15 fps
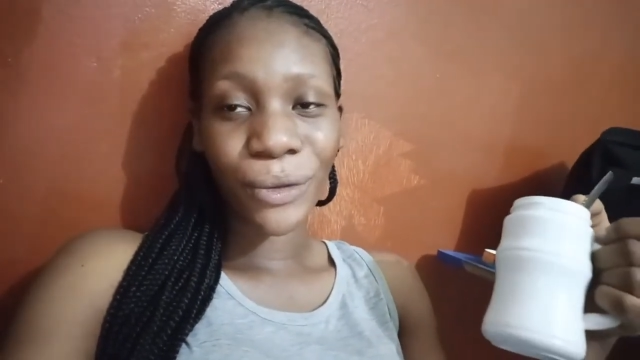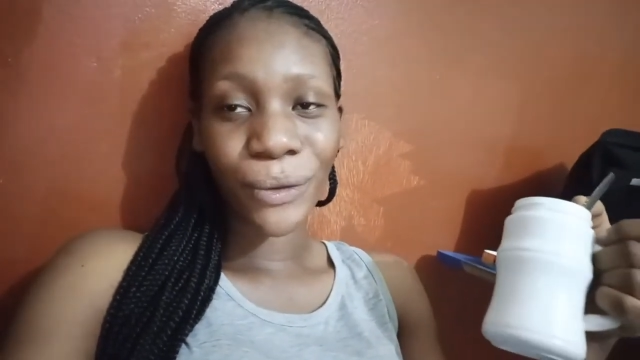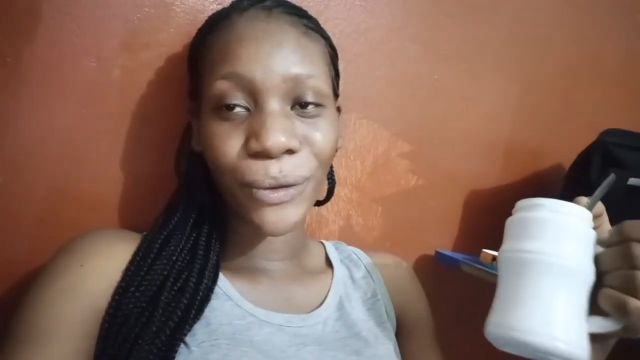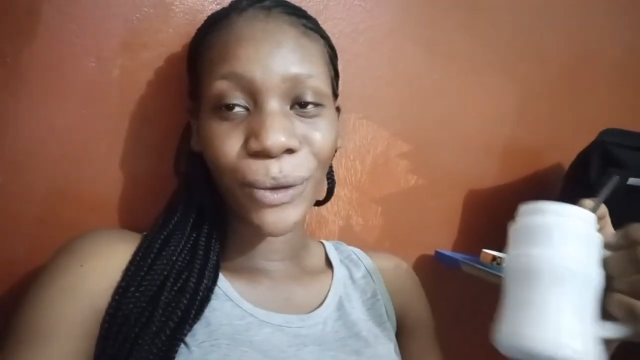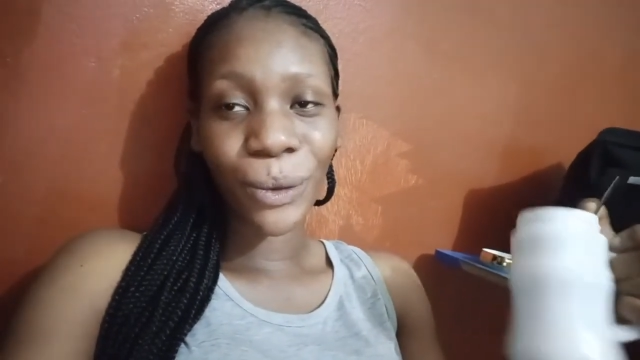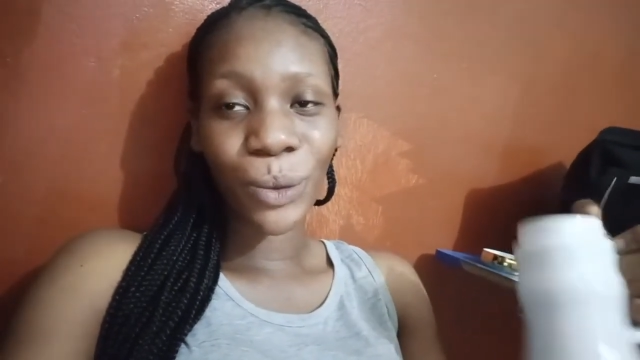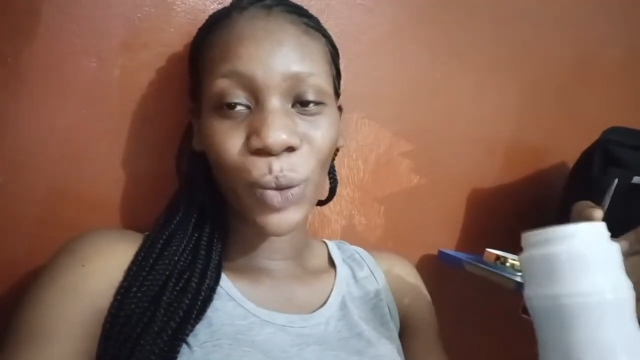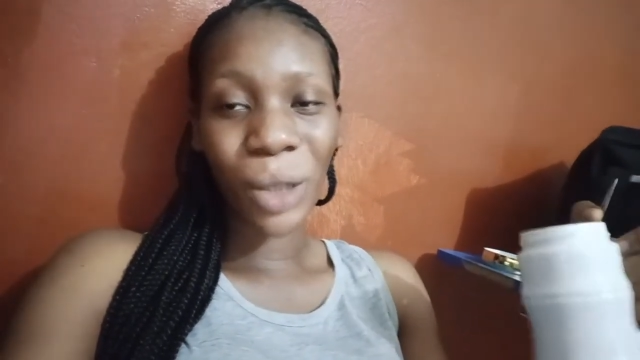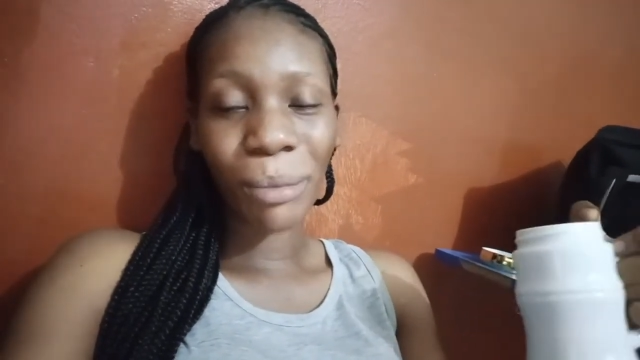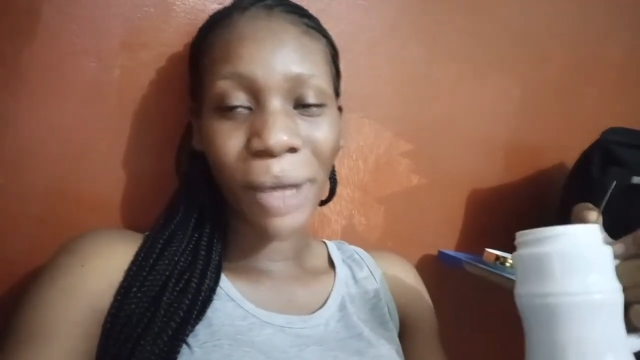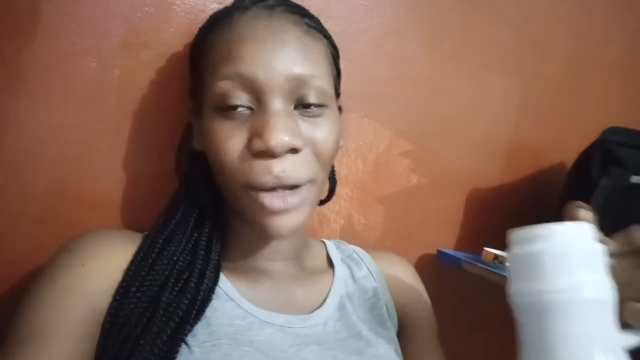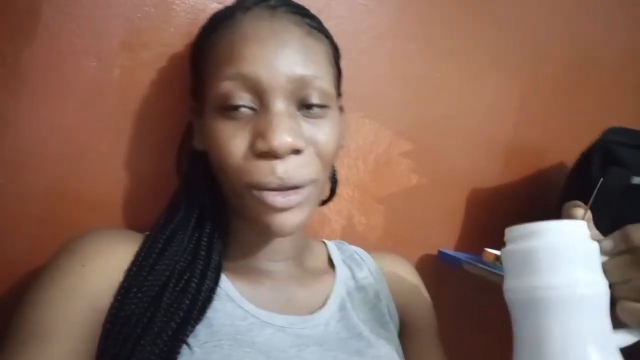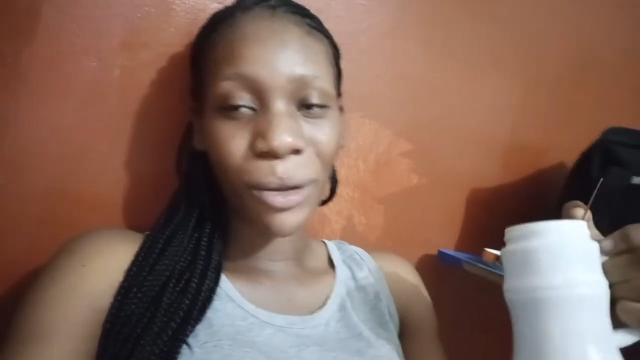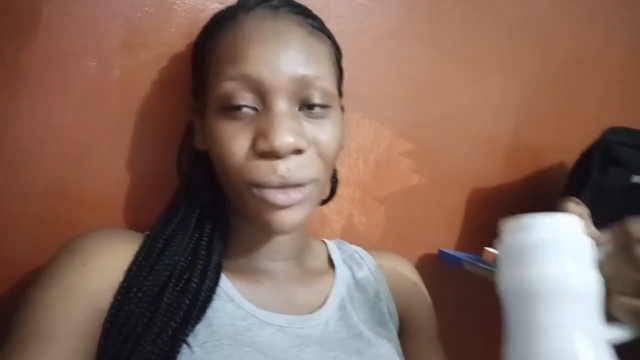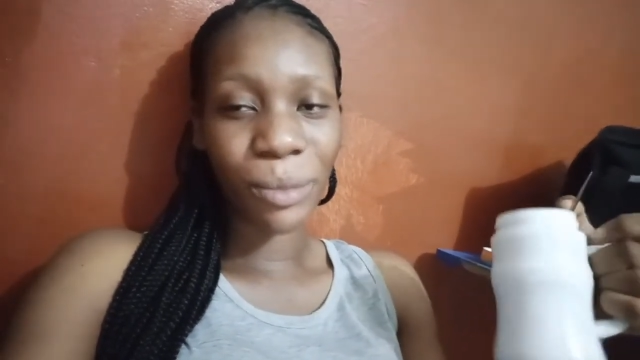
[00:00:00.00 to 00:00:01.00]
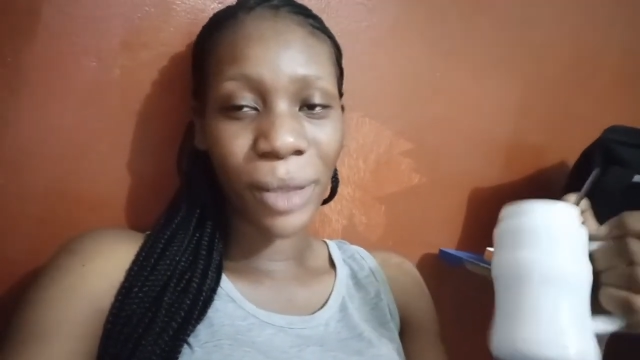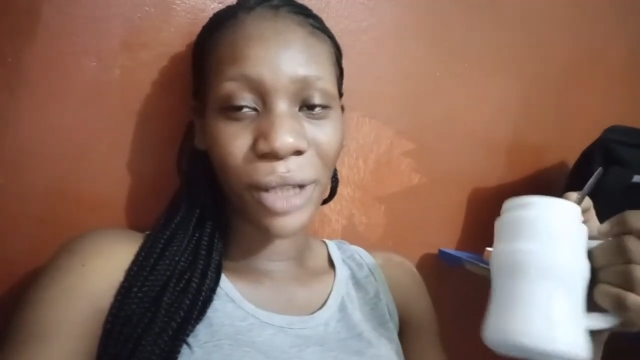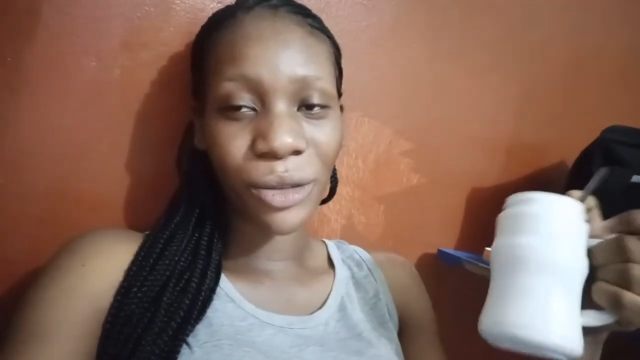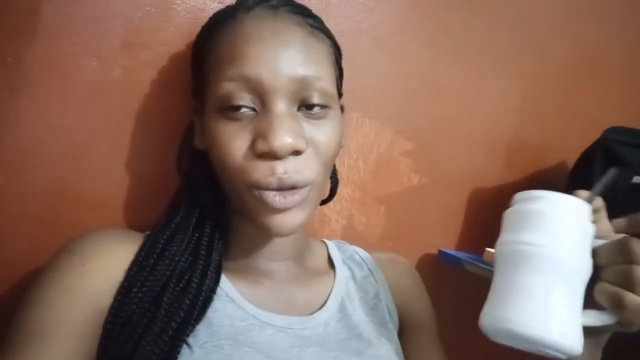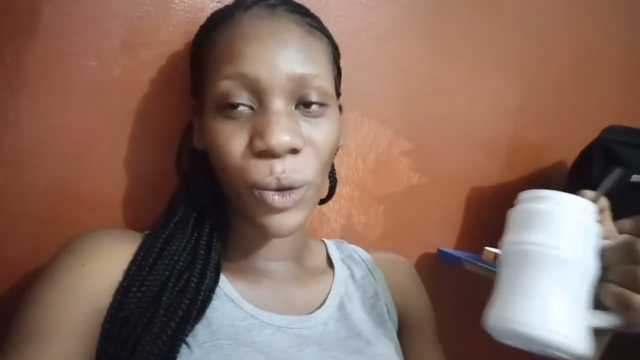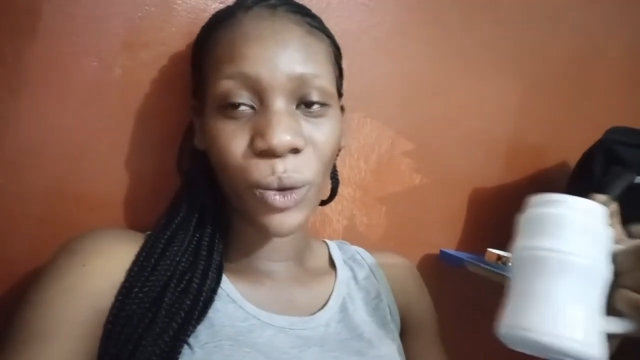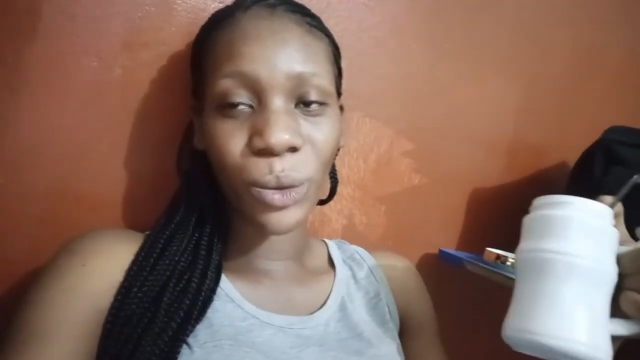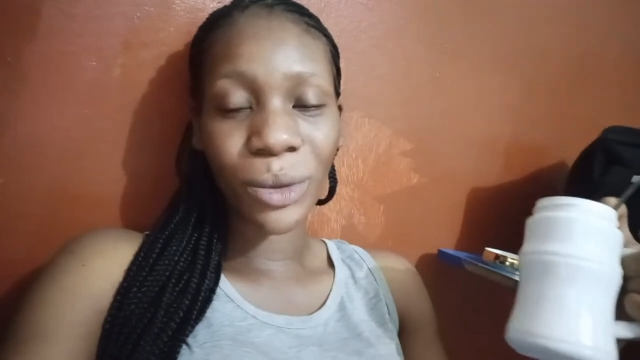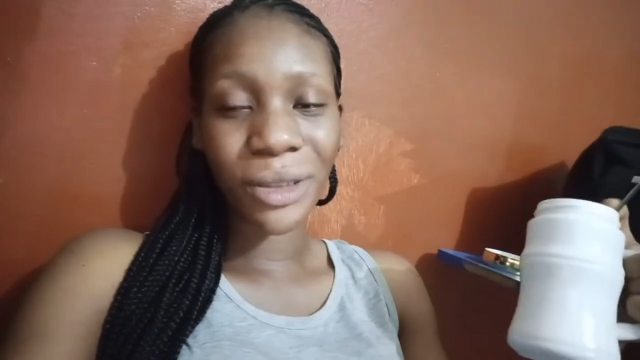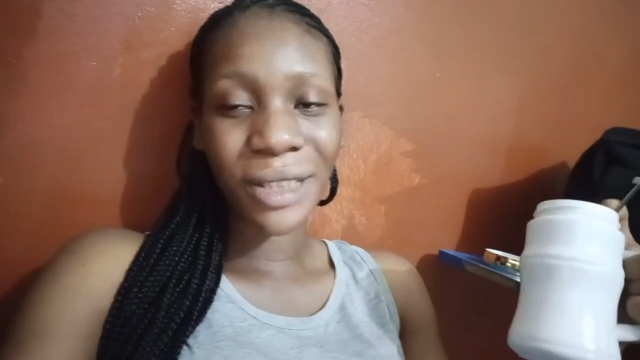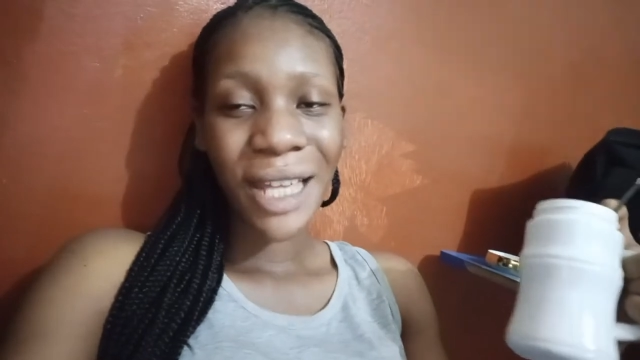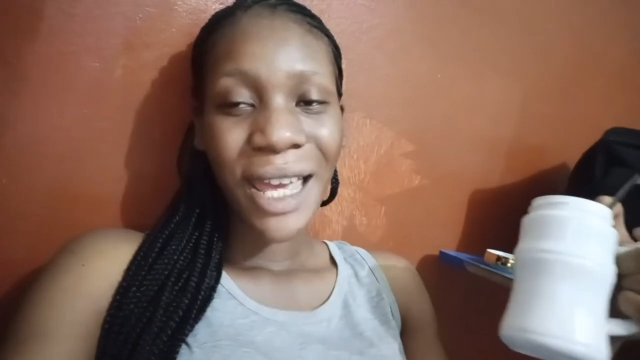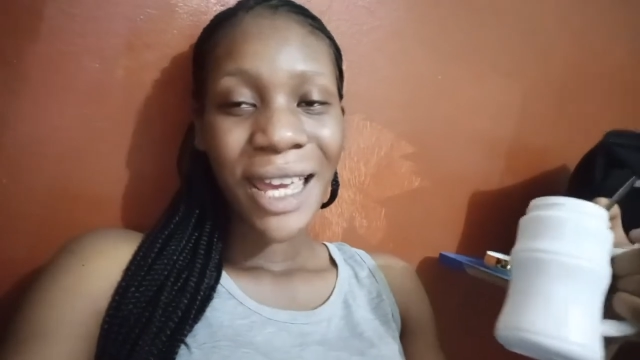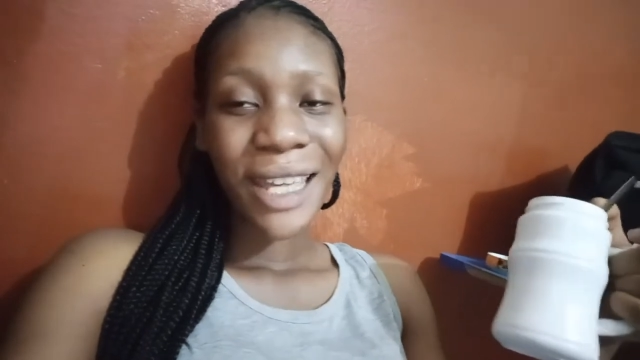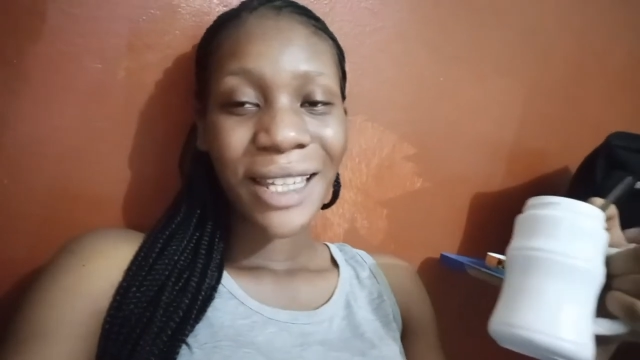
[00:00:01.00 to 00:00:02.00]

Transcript: phone when my husband goes